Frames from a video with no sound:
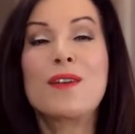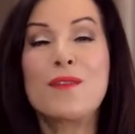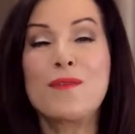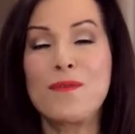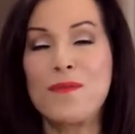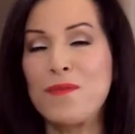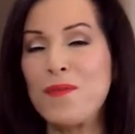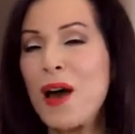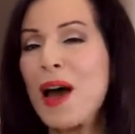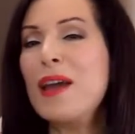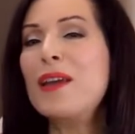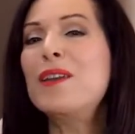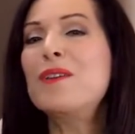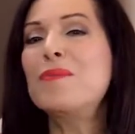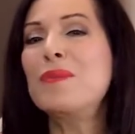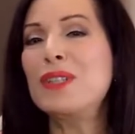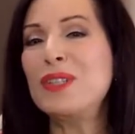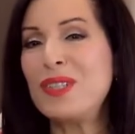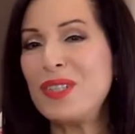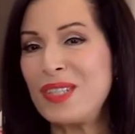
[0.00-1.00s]

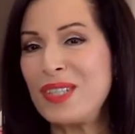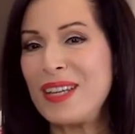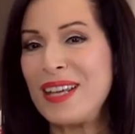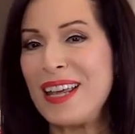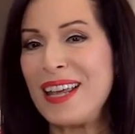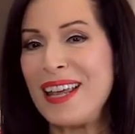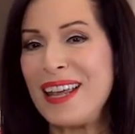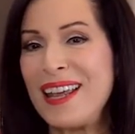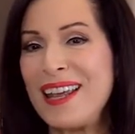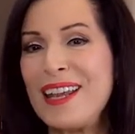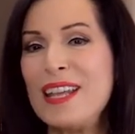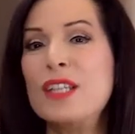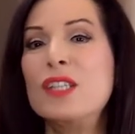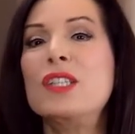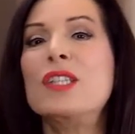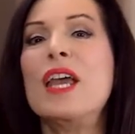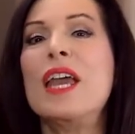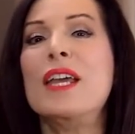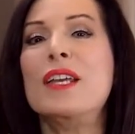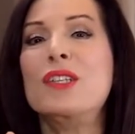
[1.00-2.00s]
Vitamin C
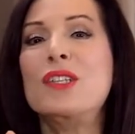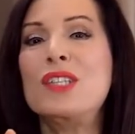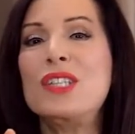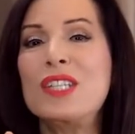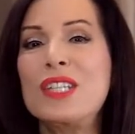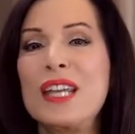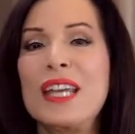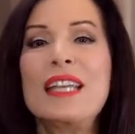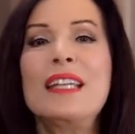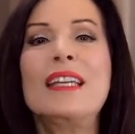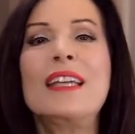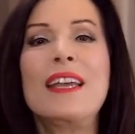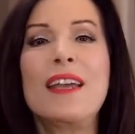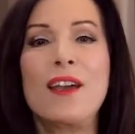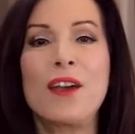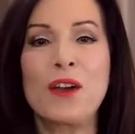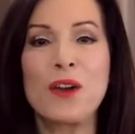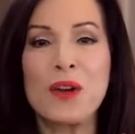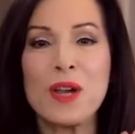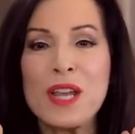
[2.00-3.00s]
is a
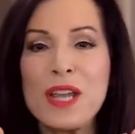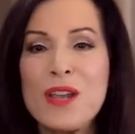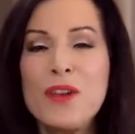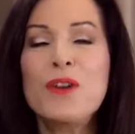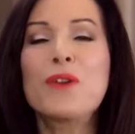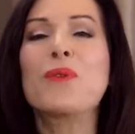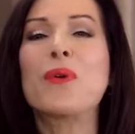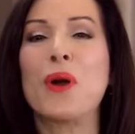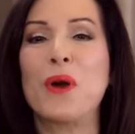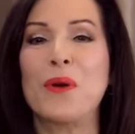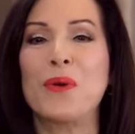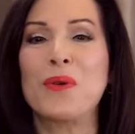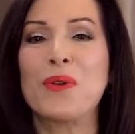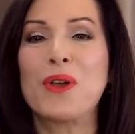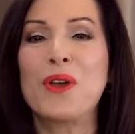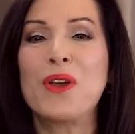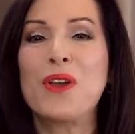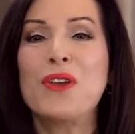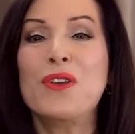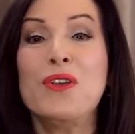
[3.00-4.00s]
skincare hero
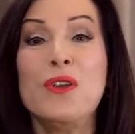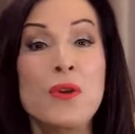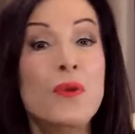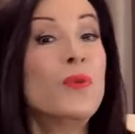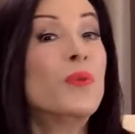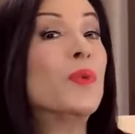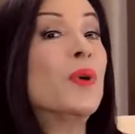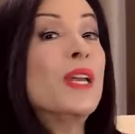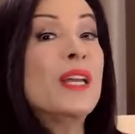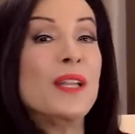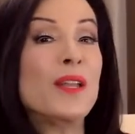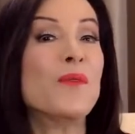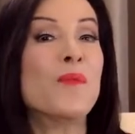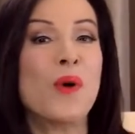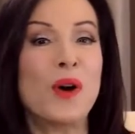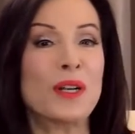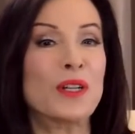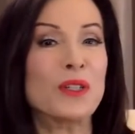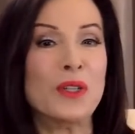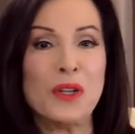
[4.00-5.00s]
you really
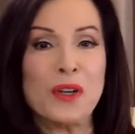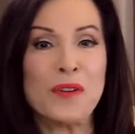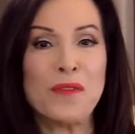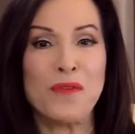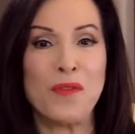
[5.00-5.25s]
want to look